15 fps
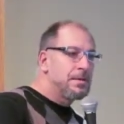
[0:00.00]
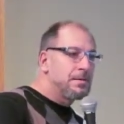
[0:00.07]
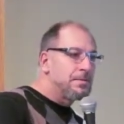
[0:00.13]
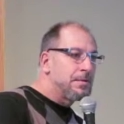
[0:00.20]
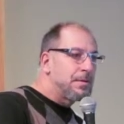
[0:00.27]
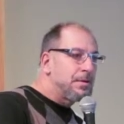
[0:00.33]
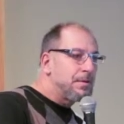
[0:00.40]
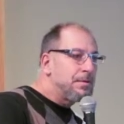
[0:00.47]

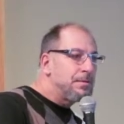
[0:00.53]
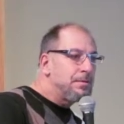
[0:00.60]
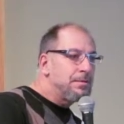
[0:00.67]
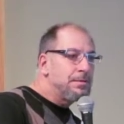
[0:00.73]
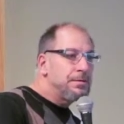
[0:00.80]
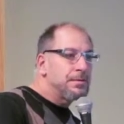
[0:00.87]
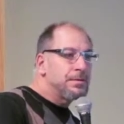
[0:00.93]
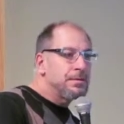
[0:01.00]
some
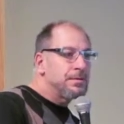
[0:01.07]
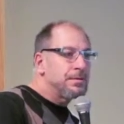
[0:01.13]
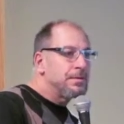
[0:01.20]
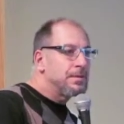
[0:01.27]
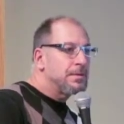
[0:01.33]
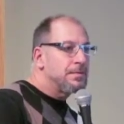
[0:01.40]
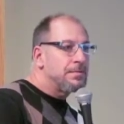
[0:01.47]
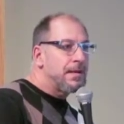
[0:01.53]
clothes, or
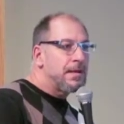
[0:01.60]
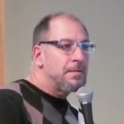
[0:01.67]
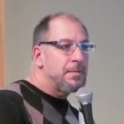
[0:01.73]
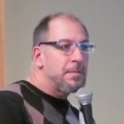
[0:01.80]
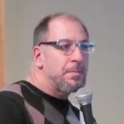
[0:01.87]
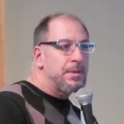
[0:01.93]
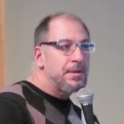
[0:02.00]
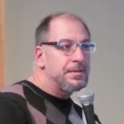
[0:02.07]
find them
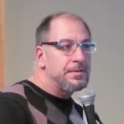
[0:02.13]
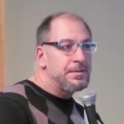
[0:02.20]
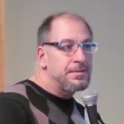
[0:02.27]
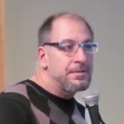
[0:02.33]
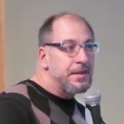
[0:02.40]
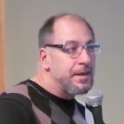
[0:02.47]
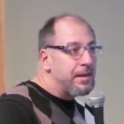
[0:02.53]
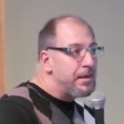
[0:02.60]
a place to
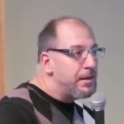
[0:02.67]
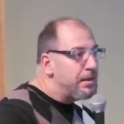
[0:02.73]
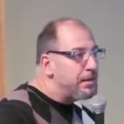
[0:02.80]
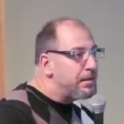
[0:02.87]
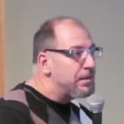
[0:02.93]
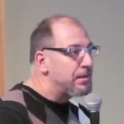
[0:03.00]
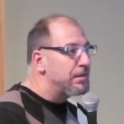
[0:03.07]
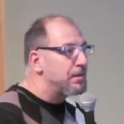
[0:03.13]

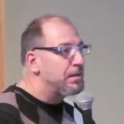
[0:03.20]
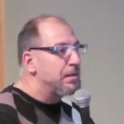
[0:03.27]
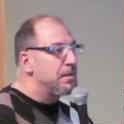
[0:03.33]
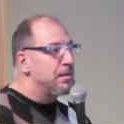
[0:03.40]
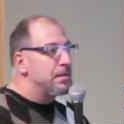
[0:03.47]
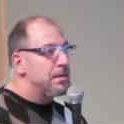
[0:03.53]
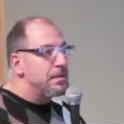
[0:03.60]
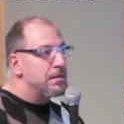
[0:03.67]
stay, or
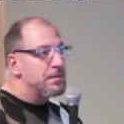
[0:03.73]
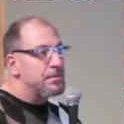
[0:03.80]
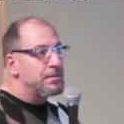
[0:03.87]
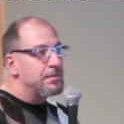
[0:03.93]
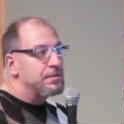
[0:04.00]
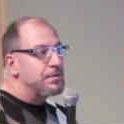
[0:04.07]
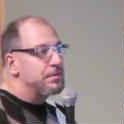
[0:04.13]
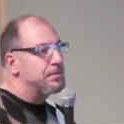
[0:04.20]

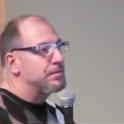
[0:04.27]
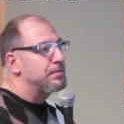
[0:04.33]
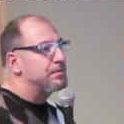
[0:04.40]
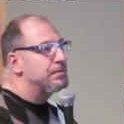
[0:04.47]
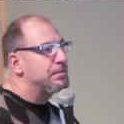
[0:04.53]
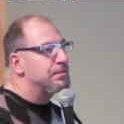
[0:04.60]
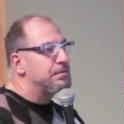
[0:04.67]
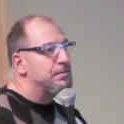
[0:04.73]
you know,
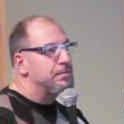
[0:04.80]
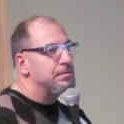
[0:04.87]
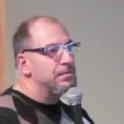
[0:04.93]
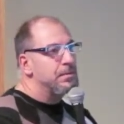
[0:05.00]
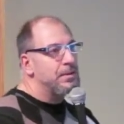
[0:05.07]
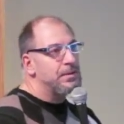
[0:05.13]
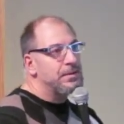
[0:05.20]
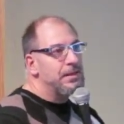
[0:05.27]

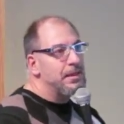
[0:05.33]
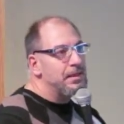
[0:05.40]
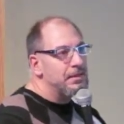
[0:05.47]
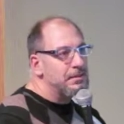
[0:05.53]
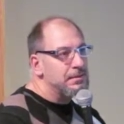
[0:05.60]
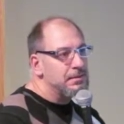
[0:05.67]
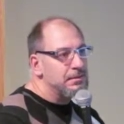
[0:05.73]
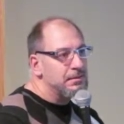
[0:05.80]
what's
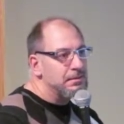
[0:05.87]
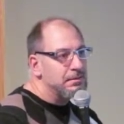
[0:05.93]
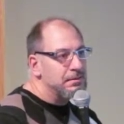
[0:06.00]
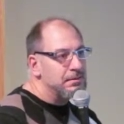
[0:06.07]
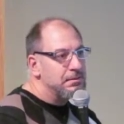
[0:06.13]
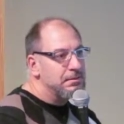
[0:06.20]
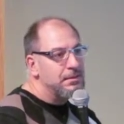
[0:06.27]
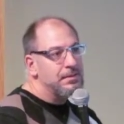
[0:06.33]
next?
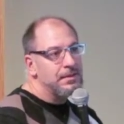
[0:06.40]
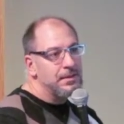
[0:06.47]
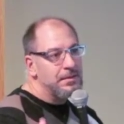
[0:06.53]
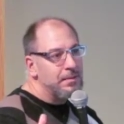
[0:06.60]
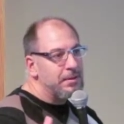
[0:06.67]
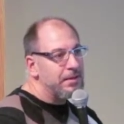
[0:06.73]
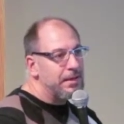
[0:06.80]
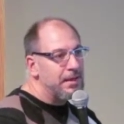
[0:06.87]
Just think
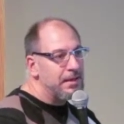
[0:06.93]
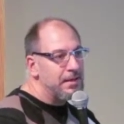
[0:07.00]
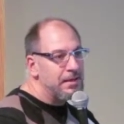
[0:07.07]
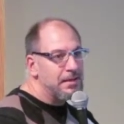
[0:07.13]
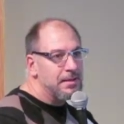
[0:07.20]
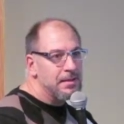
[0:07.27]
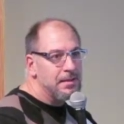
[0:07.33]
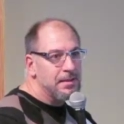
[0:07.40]
about
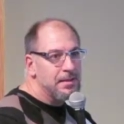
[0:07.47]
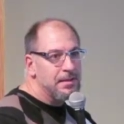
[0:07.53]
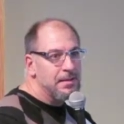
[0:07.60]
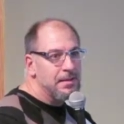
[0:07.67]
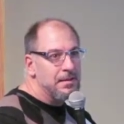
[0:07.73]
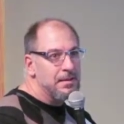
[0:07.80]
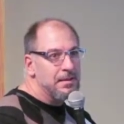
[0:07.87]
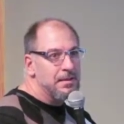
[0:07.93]

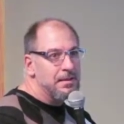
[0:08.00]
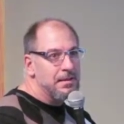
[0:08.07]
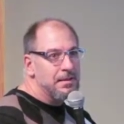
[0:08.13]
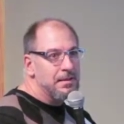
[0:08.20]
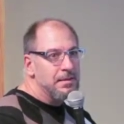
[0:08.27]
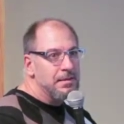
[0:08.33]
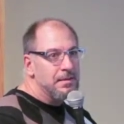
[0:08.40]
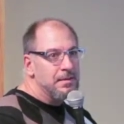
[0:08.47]
that.
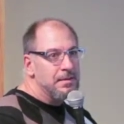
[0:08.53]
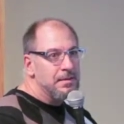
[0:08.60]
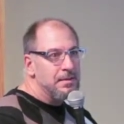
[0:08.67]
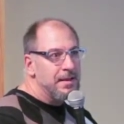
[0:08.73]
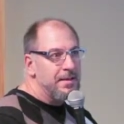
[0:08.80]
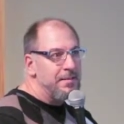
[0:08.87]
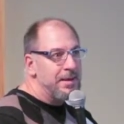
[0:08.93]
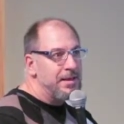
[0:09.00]

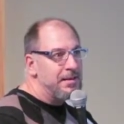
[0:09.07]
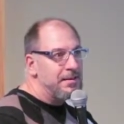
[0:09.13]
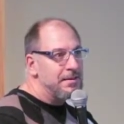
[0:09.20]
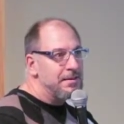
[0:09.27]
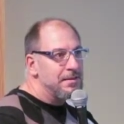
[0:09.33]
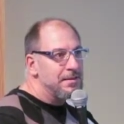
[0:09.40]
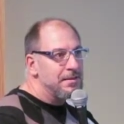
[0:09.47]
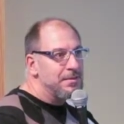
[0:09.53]
Amen.
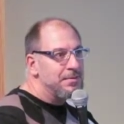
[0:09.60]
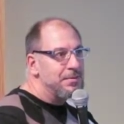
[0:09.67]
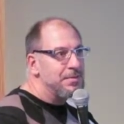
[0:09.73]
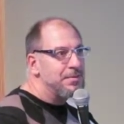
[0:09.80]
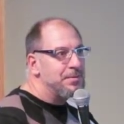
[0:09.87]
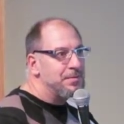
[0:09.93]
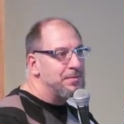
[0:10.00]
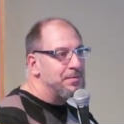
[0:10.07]

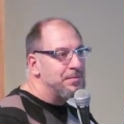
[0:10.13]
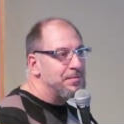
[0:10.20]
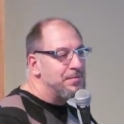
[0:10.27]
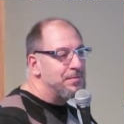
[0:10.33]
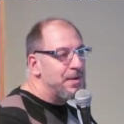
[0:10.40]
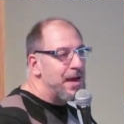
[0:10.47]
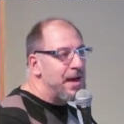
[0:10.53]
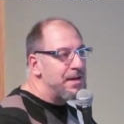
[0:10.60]
Put
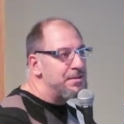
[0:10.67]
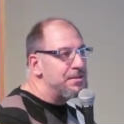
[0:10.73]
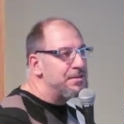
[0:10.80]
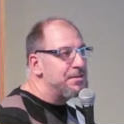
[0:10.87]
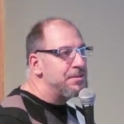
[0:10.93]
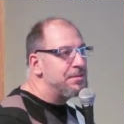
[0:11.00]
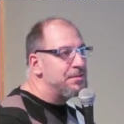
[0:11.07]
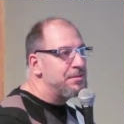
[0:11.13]

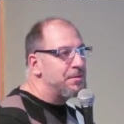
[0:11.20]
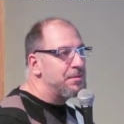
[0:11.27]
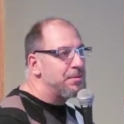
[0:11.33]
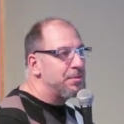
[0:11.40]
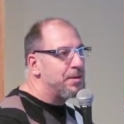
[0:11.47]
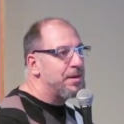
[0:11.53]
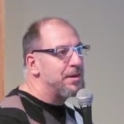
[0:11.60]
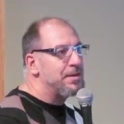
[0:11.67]
actions to our
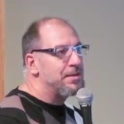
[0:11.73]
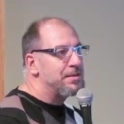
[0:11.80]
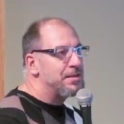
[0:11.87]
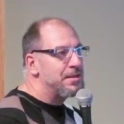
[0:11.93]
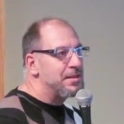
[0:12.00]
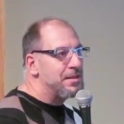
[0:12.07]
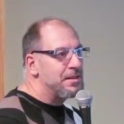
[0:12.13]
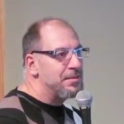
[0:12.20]
prayers,
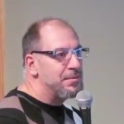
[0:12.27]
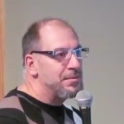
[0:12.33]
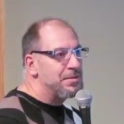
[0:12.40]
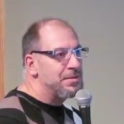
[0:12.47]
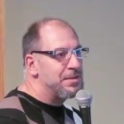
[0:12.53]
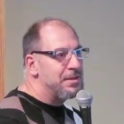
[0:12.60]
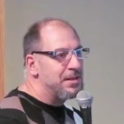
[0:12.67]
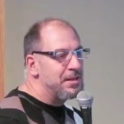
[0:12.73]
and then we'll
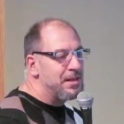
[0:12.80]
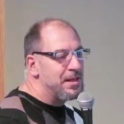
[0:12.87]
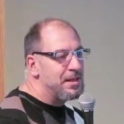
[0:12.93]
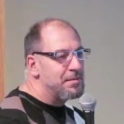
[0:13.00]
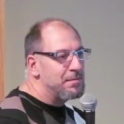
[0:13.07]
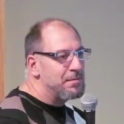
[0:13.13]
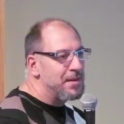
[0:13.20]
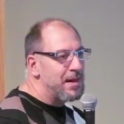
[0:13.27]
see the
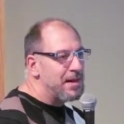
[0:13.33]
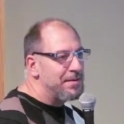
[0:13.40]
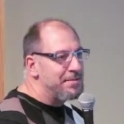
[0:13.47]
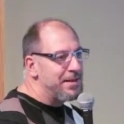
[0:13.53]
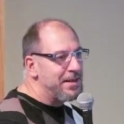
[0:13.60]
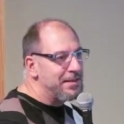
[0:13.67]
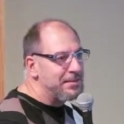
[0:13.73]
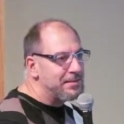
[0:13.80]
kingdom of God
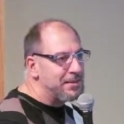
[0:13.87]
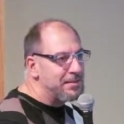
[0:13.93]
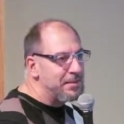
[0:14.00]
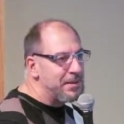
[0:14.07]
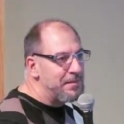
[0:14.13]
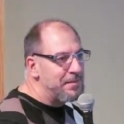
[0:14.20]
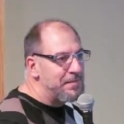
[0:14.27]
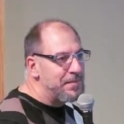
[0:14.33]
advance.
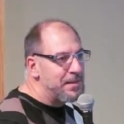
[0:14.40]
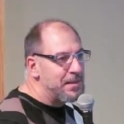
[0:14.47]
Amen.